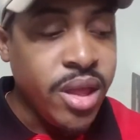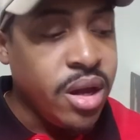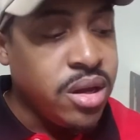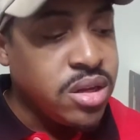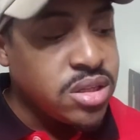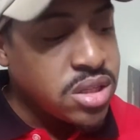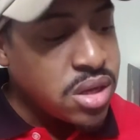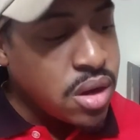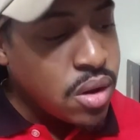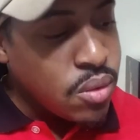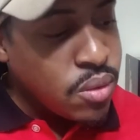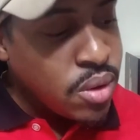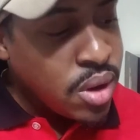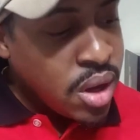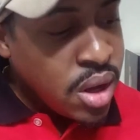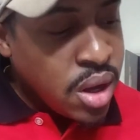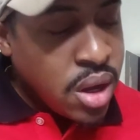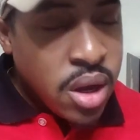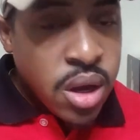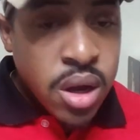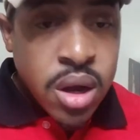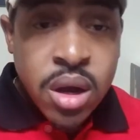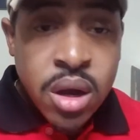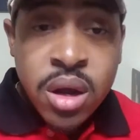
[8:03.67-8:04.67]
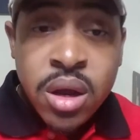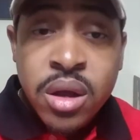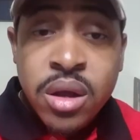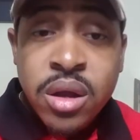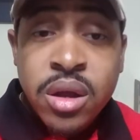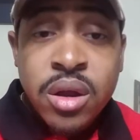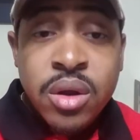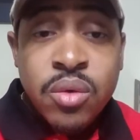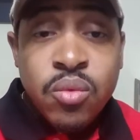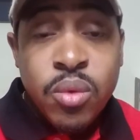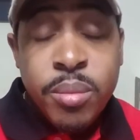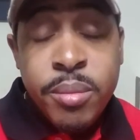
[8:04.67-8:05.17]
So
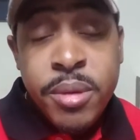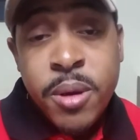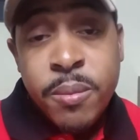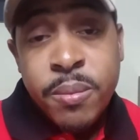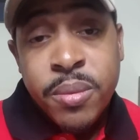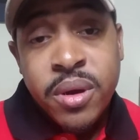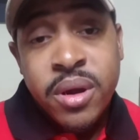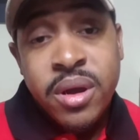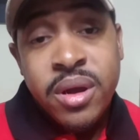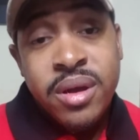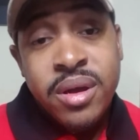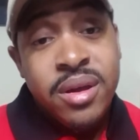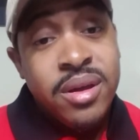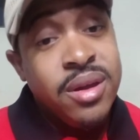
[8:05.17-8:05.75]
remember,